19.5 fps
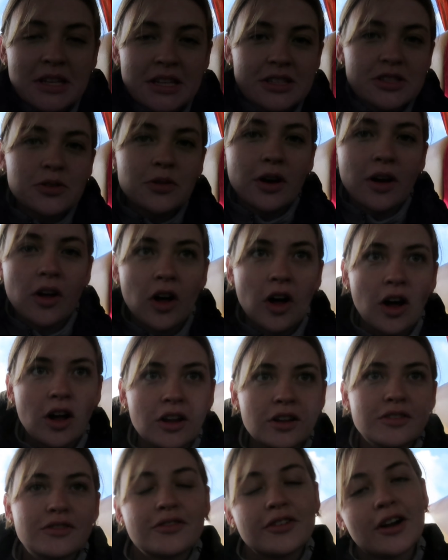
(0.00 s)
gonna do a
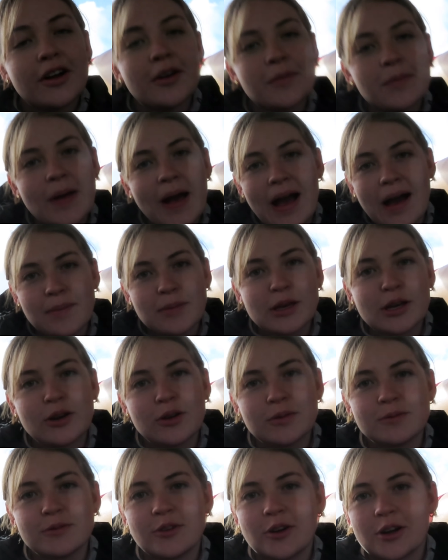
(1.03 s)
haul from Abbey
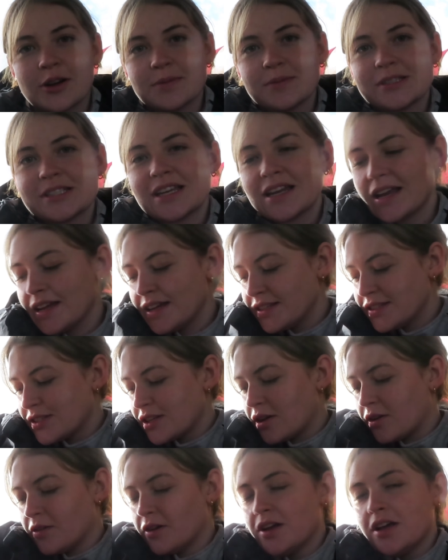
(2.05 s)
Home Farms today.
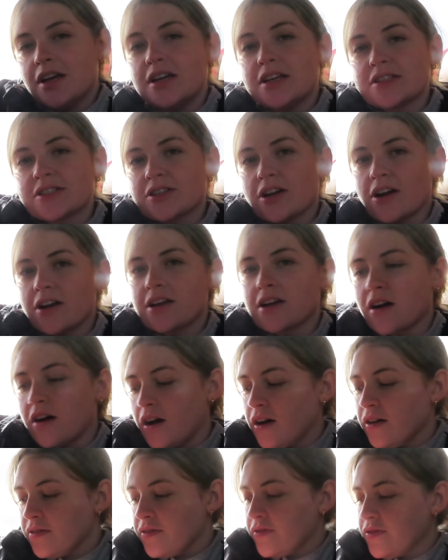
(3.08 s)
So, starting
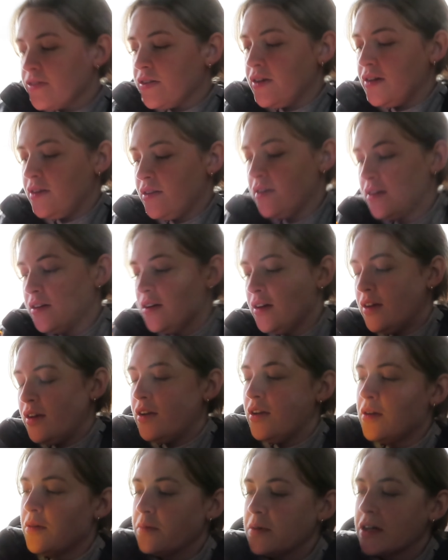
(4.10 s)

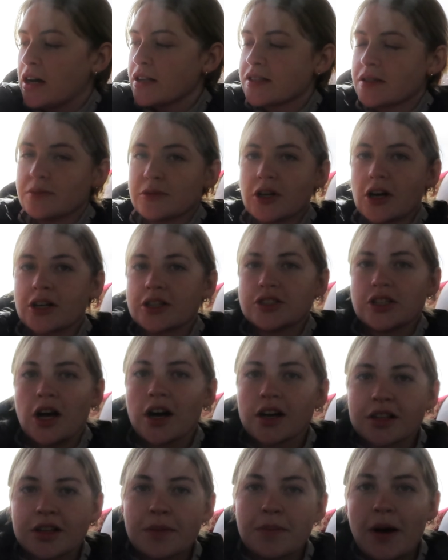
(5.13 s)
off, we got some dark
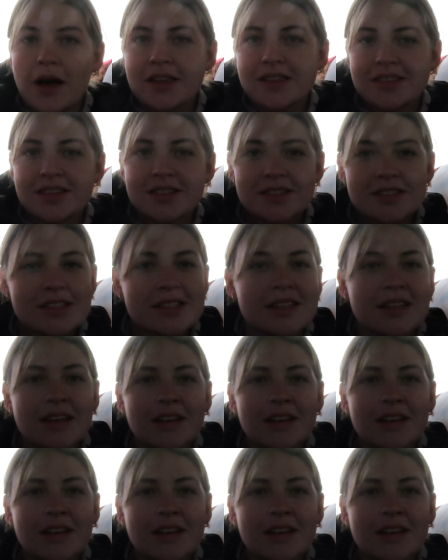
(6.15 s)
chocolate buttons.